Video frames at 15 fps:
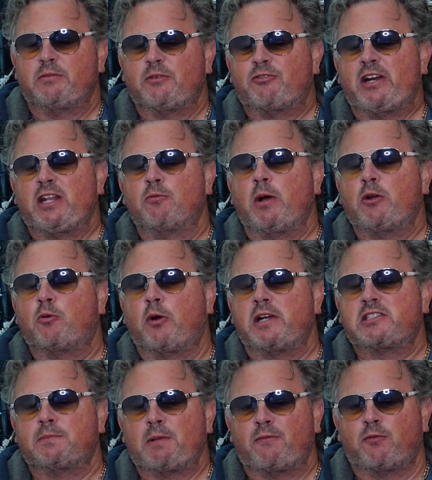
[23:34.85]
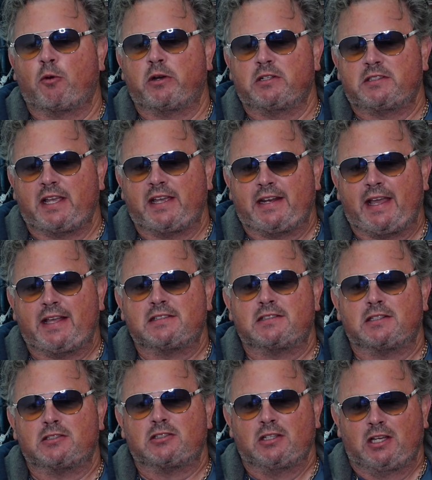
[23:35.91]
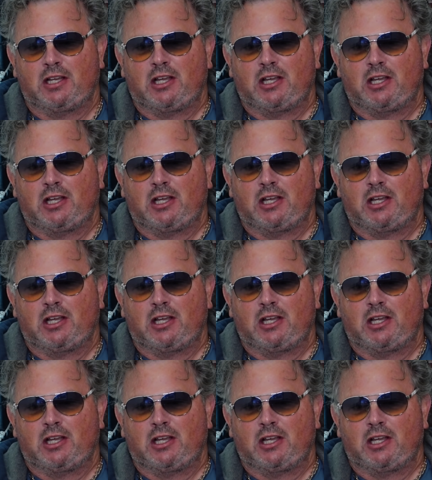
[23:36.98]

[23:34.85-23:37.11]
but Freddie, one question before Dan asks this.